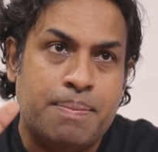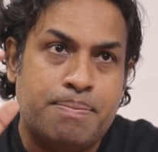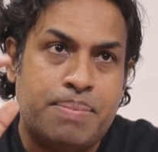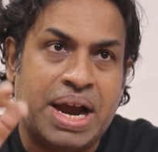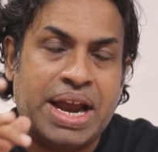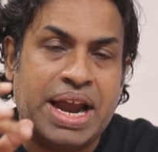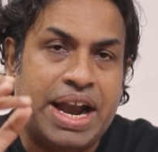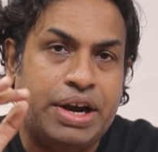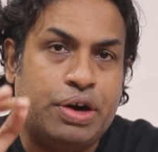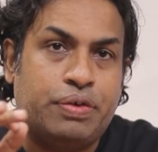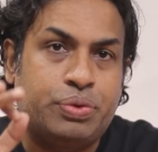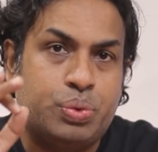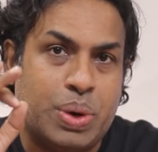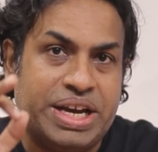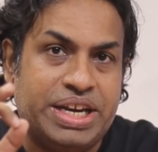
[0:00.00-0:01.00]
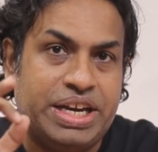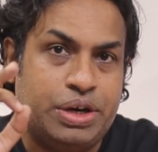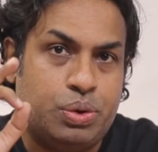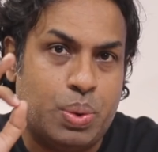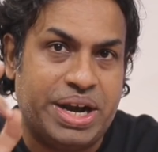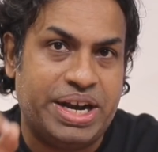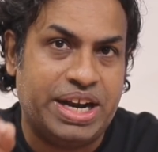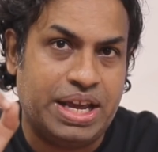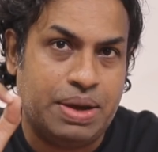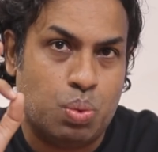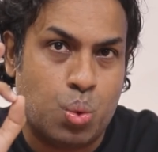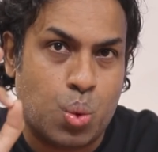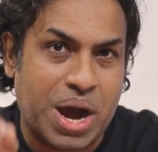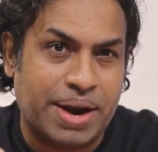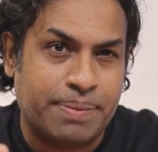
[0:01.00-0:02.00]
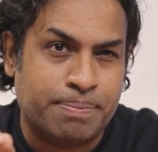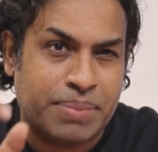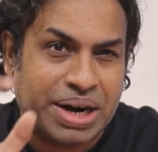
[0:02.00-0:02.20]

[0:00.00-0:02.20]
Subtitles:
by end of 2021.